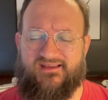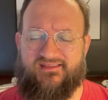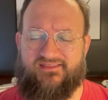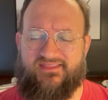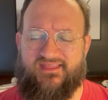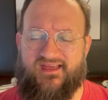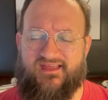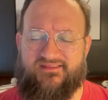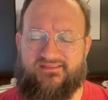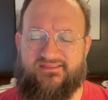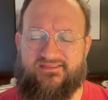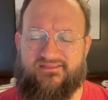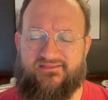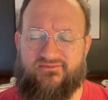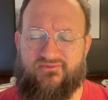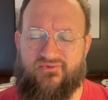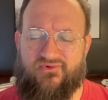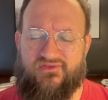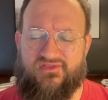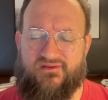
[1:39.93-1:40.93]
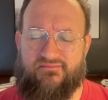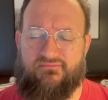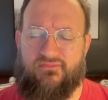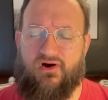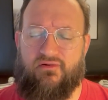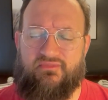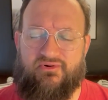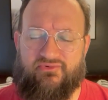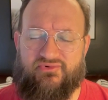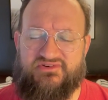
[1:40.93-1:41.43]
That the
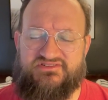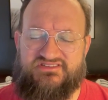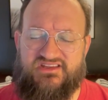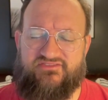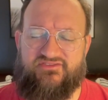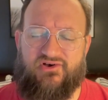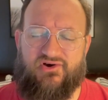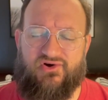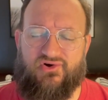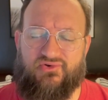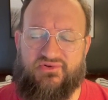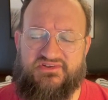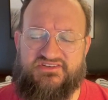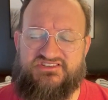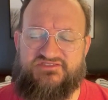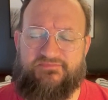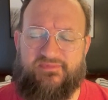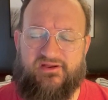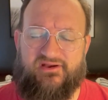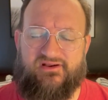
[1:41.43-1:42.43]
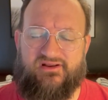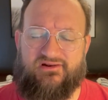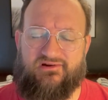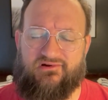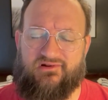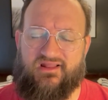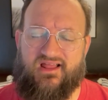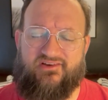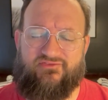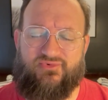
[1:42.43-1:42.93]
moment we receive the Holy Spirit in
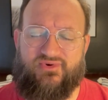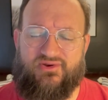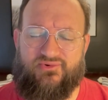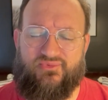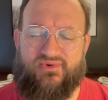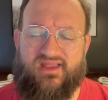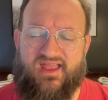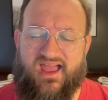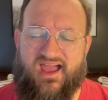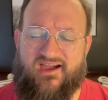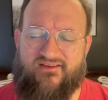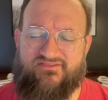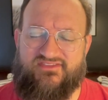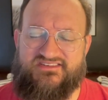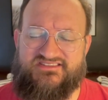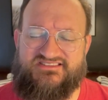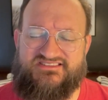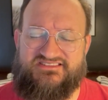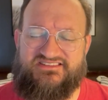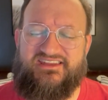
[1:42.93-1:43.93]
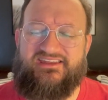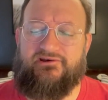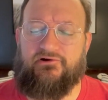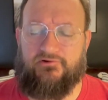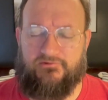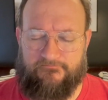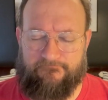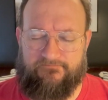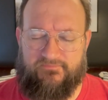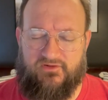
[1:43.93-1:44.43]
our life, we have this
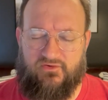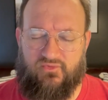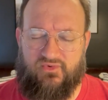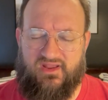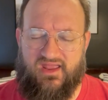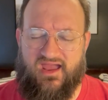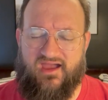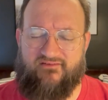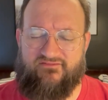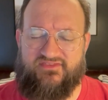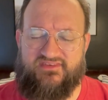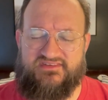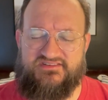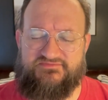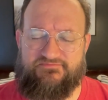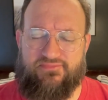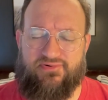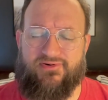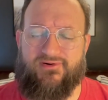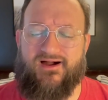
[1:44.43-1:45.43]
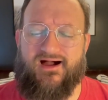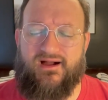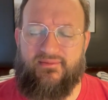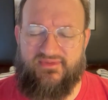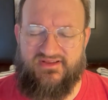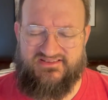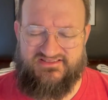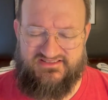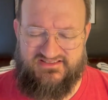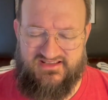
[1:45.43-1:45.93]
seal. We have this
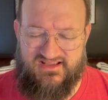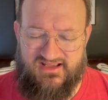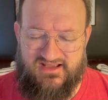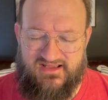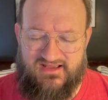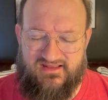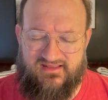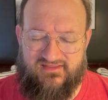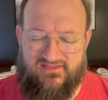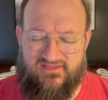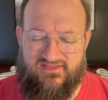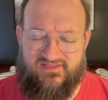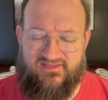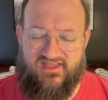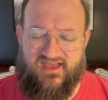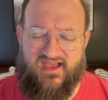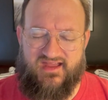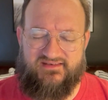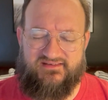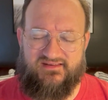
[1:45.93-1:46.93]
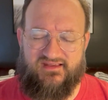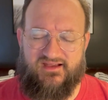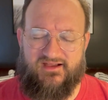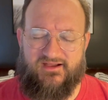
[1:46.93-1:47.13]
promise that